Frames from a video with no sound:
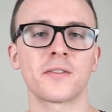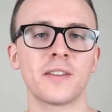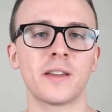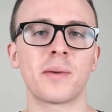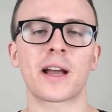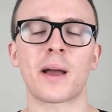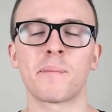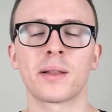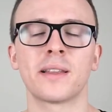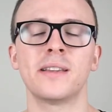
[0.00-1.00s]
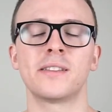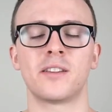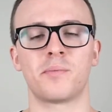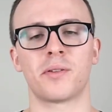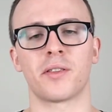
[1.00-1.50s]
feedback, please
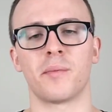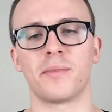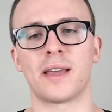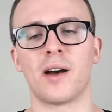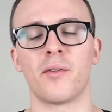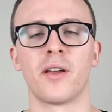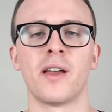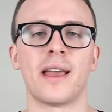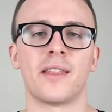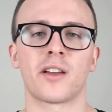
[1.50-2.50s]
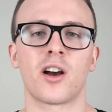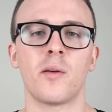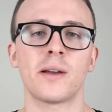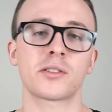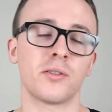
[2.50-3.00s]
do put them down in the
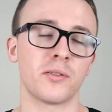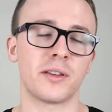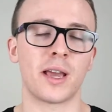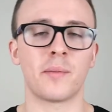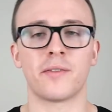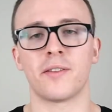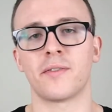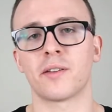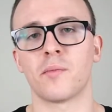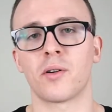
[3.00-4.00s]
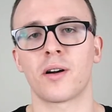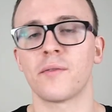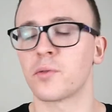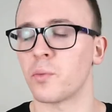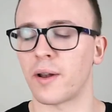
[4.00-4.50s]
comments or DM if you feel more
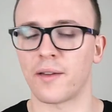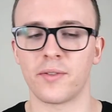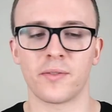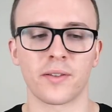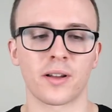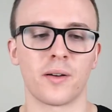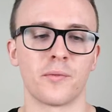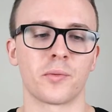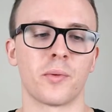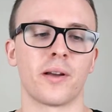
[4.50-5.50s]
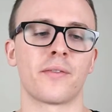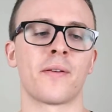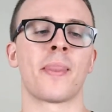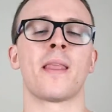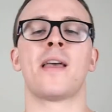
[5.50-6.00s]
comfortable, whatever you feel comfortable with.
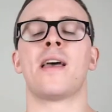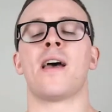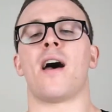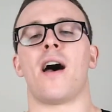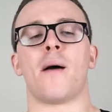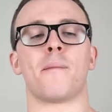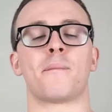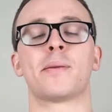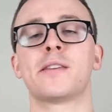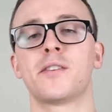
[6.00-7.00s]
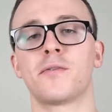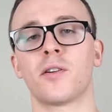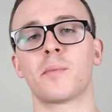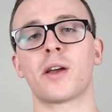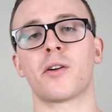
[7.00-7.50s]
Please do
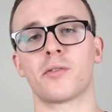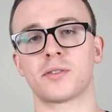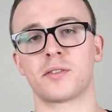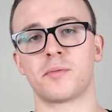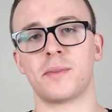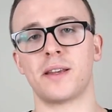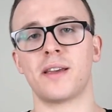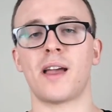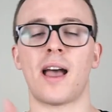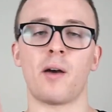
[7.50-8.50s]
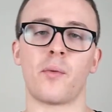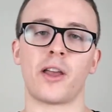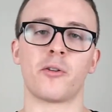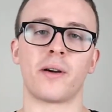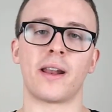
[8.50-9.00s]
follow me on all social media. Where
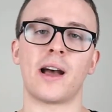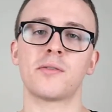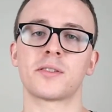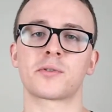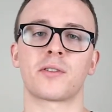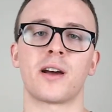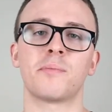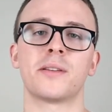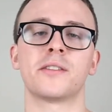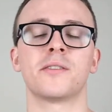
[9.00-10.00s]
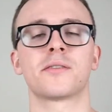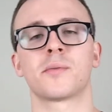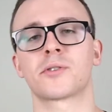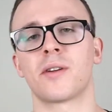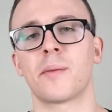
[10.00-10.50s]
you are now, subscribe. Please do
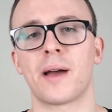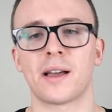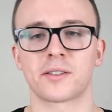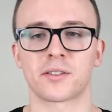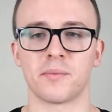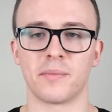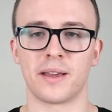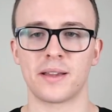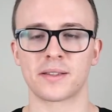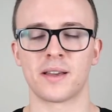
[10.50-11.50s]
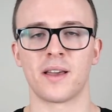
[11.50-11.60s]
subscribe at Scott Mears.